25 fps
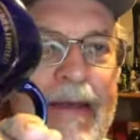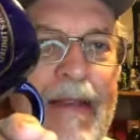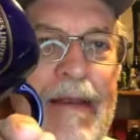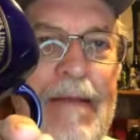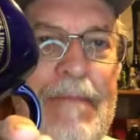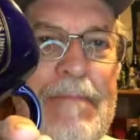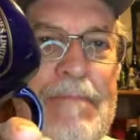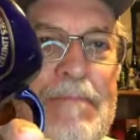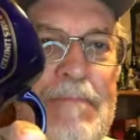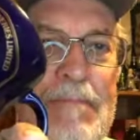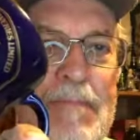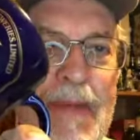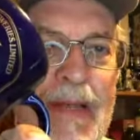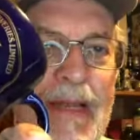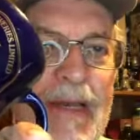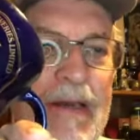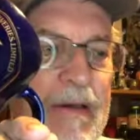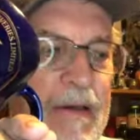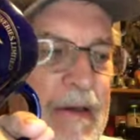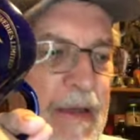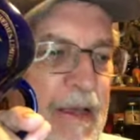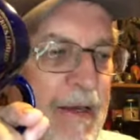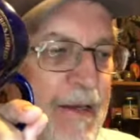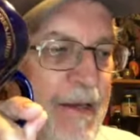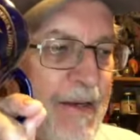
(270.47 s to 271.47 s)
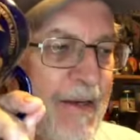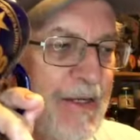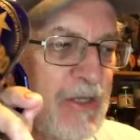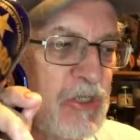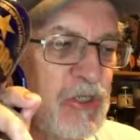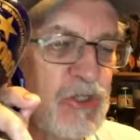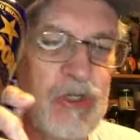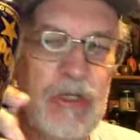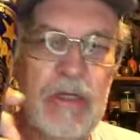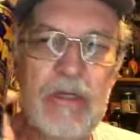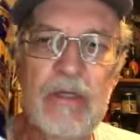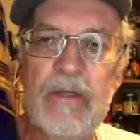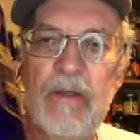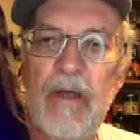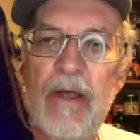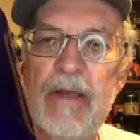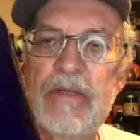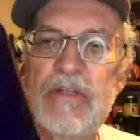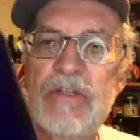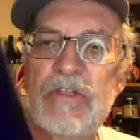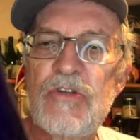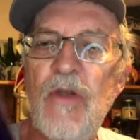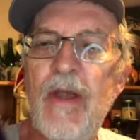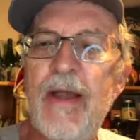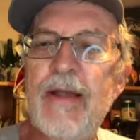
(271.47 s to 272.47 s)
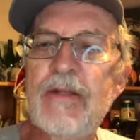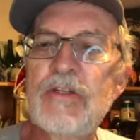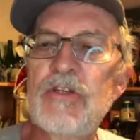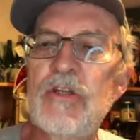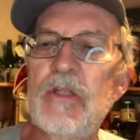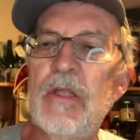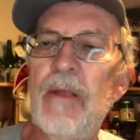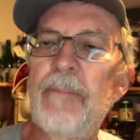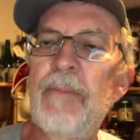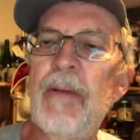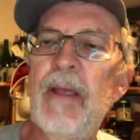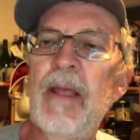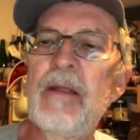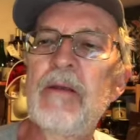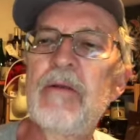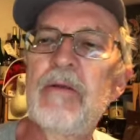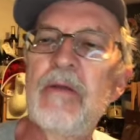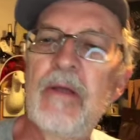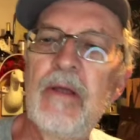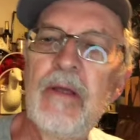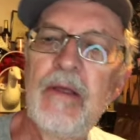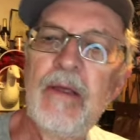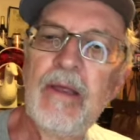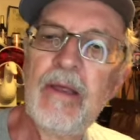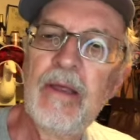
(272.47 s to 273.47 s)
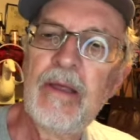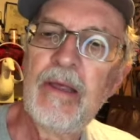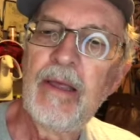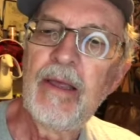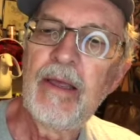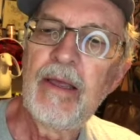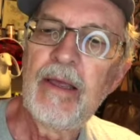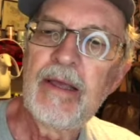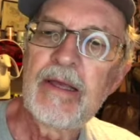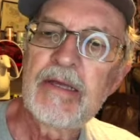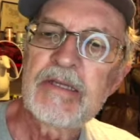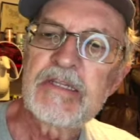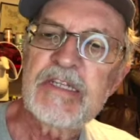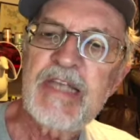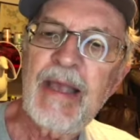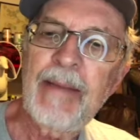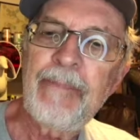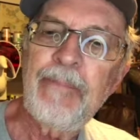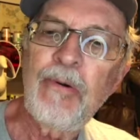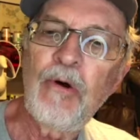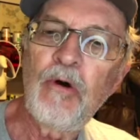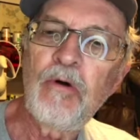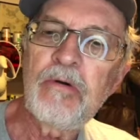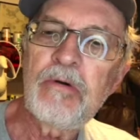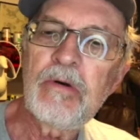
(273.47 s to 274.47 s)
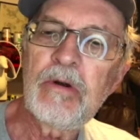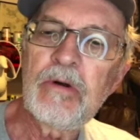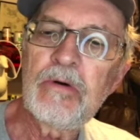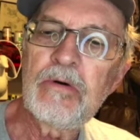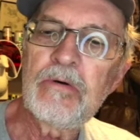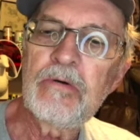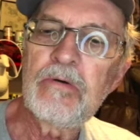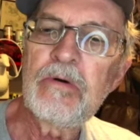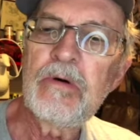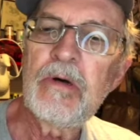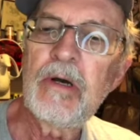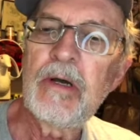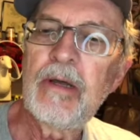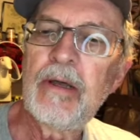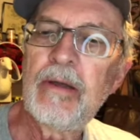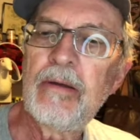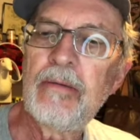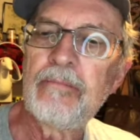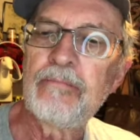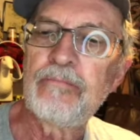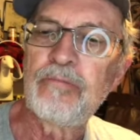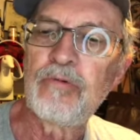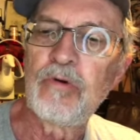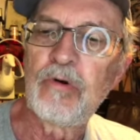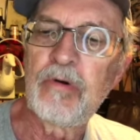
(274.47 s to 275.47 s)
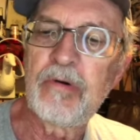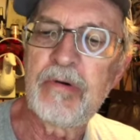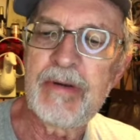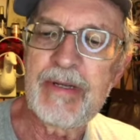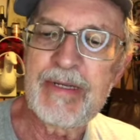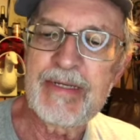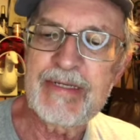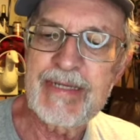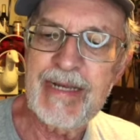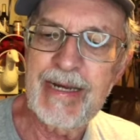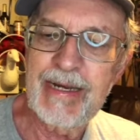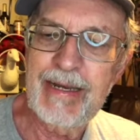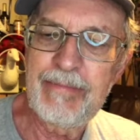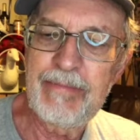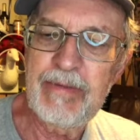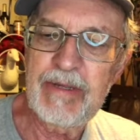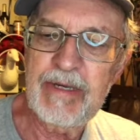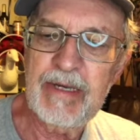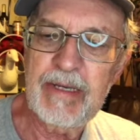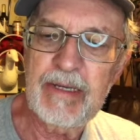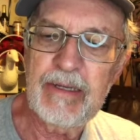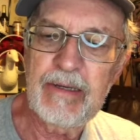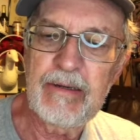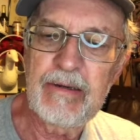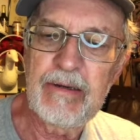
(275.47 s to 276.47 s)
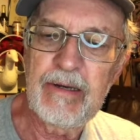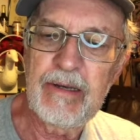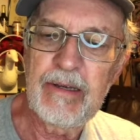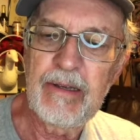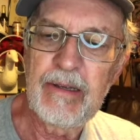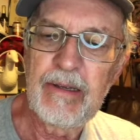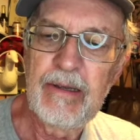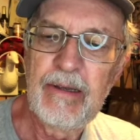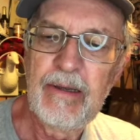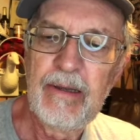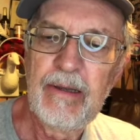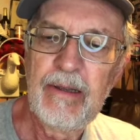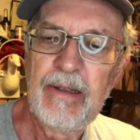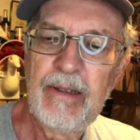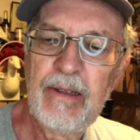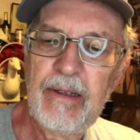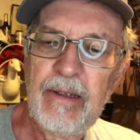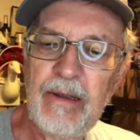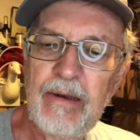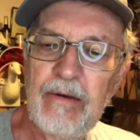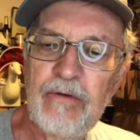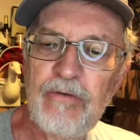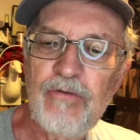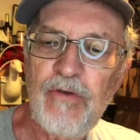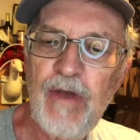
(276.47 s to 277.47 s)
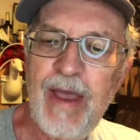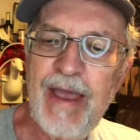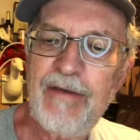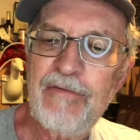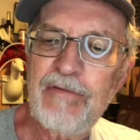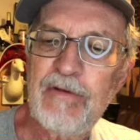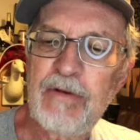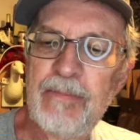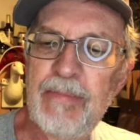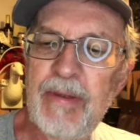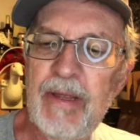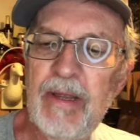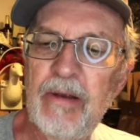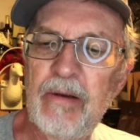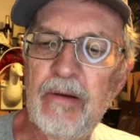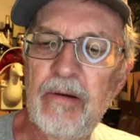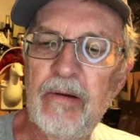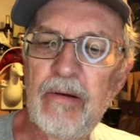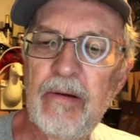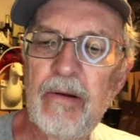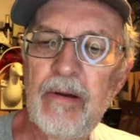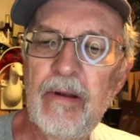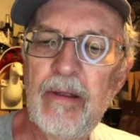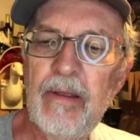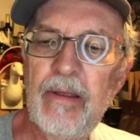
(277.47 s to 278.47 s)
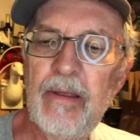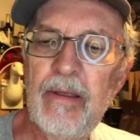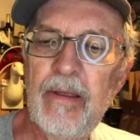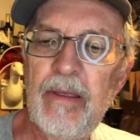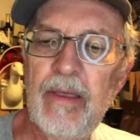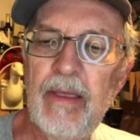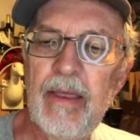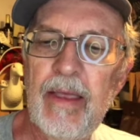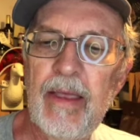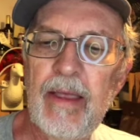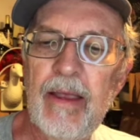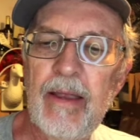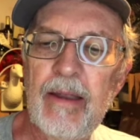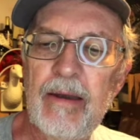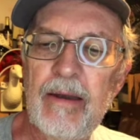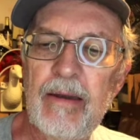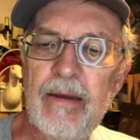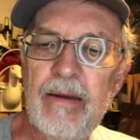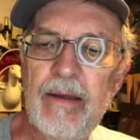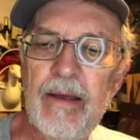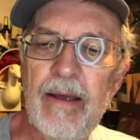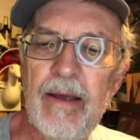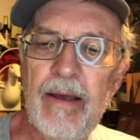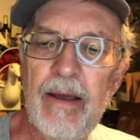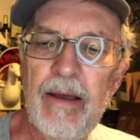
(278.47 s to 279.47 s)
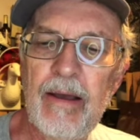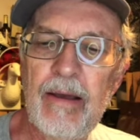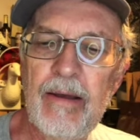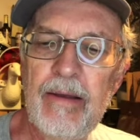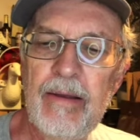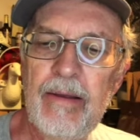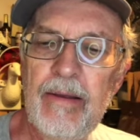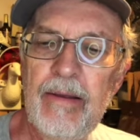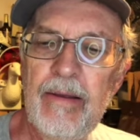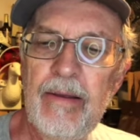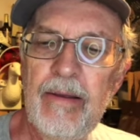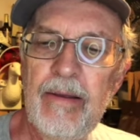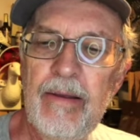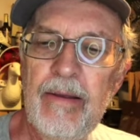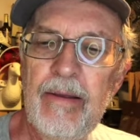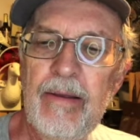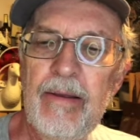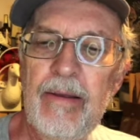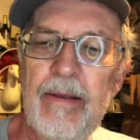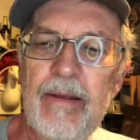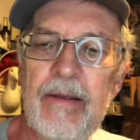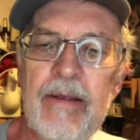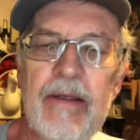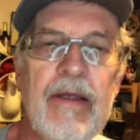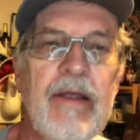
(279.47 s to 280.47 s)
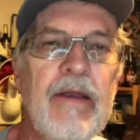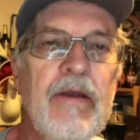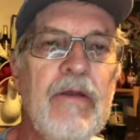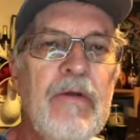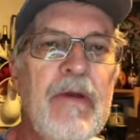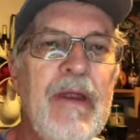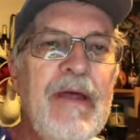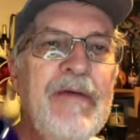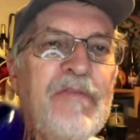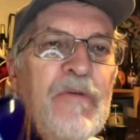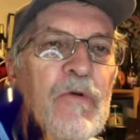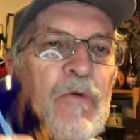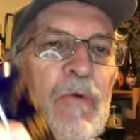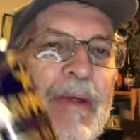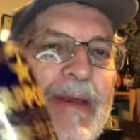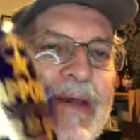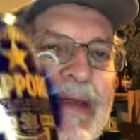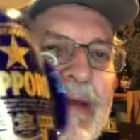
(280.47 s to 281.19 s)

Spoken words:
in mint condition. Not a scratch on the paint. Sapporo Breweries Limited draft beer. And I don't have to read